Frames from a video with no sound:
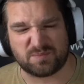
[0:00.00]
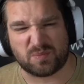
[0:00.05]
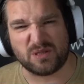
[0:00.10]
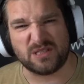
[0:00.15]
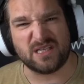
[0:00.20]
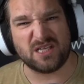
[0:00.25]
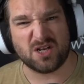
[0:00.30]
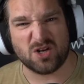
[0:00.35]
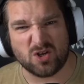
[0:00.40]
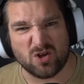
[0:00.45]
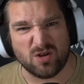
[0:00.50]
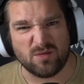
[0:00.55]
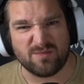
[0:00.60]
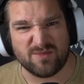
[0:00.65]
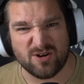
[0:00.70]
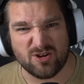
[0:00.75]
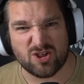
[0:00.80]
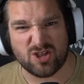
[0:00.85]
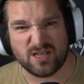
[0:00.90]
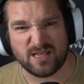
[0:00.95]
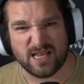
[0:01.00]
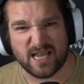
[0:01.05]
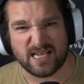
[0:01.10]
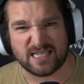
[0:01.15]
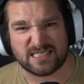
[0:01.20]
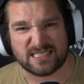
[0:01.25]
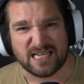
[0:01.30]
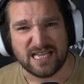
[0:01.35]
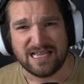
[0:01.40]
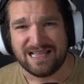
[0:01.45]
political
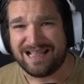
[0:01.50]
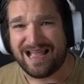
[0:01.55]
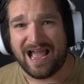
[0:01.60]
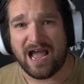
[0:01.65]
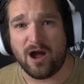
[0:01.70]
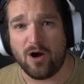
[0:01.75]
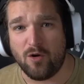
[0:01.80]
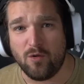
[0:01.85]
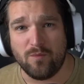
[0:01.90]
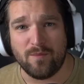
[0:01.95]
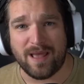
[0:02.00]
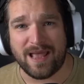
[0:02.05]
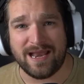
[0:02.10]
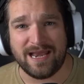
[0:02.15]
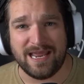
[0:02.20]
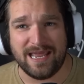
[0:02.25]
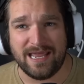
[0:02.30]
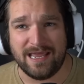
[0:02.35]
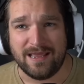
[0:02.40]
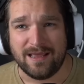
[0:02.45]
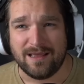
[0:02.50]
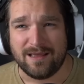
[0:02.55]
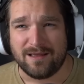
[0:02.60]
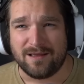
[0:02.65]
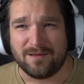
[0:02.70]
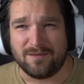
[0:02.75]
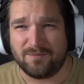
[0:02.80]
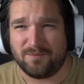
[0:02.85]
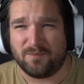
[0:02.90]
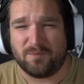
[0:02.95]
merchandise, how many
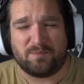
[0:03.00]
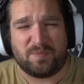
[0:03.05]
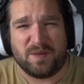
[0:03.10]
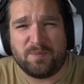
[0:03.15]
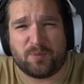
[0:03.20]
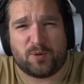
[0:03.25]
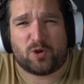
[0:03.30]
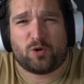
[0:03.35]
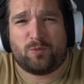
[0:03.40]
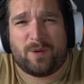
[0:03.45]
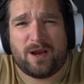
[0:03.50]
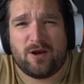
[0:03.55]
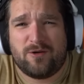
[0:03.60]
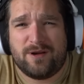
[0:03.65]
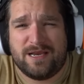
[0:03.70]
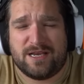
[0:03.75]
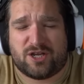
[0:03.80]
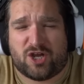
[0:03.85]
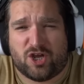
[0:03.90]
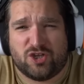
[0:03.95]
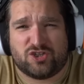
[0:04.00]
people are wearing